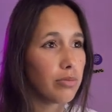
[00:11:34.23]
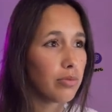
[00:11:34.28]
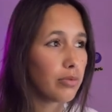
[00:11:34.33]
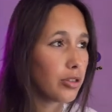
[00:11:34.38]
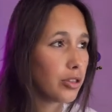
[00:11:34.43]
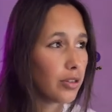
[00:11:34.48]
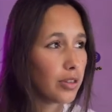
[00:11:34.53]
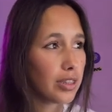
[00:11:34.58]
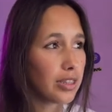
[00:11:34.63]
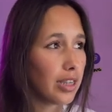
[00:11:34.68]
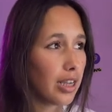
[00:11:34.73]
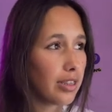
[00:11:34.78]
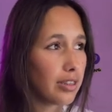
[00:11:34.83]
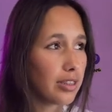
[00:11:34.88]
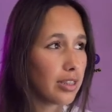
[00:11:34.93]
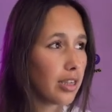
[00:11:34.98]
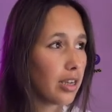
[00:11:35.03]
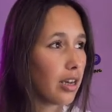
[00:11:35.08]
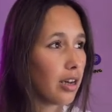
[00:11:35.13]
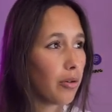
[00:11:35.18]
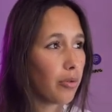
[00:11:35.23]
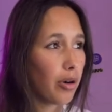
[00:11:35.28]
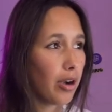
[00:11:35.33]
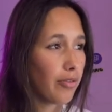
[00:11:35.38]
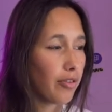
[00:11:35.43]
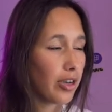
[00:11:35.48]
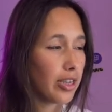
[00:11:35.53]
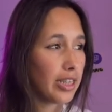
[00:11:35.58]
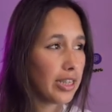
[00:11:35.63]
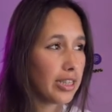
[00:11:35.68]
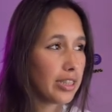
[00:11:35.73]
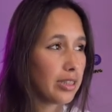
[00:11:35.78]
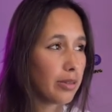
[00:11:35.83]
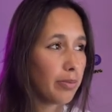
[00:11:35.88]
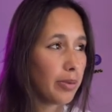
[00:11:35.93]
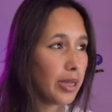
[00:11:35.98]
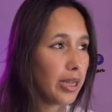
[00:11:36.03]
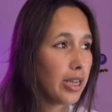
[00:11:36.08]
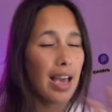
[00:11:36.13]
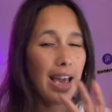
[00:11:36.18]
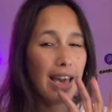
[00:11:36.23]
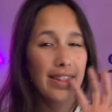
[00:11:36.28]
to the center, wherever I need it to be.